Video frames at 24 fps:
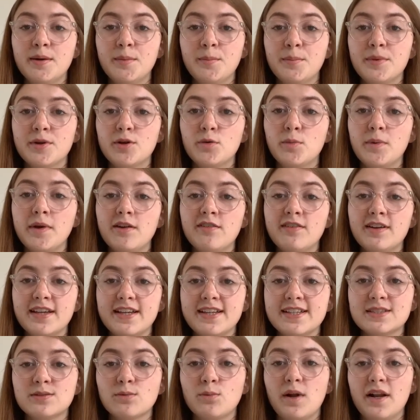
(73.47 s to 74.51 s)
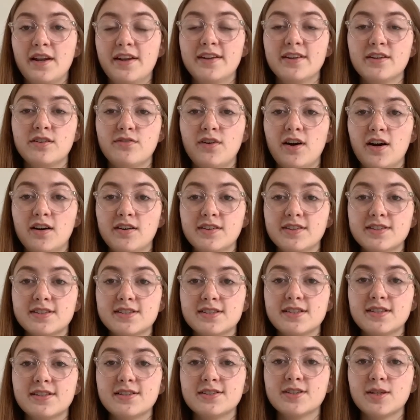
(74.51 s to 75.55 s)
but it will be released well in advance,
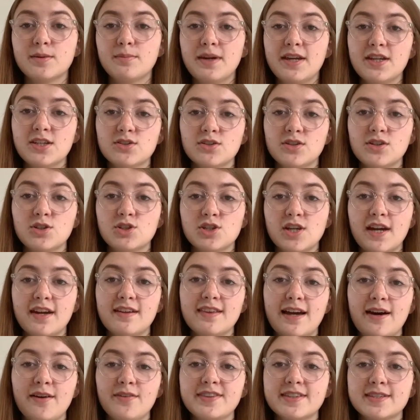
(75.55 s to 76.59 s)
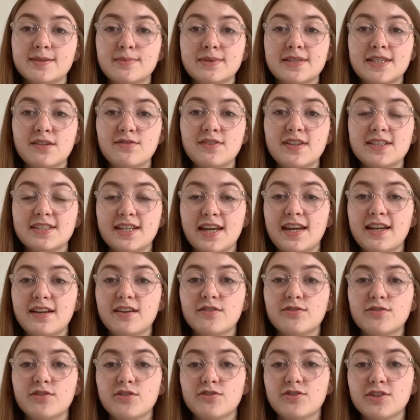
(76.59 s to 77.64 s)
so make sure you check out the specific date
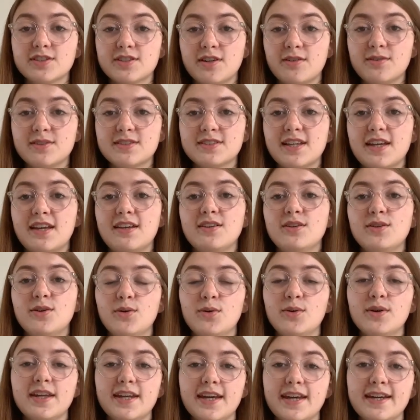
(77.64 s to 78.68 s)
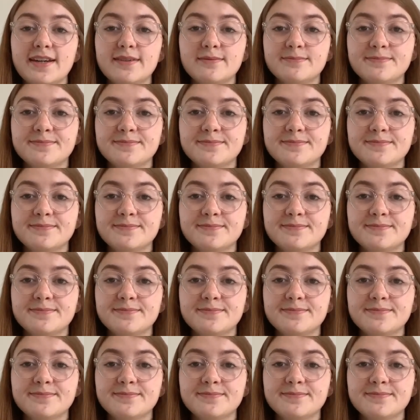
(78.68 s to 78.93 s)
of the Results Day in your year.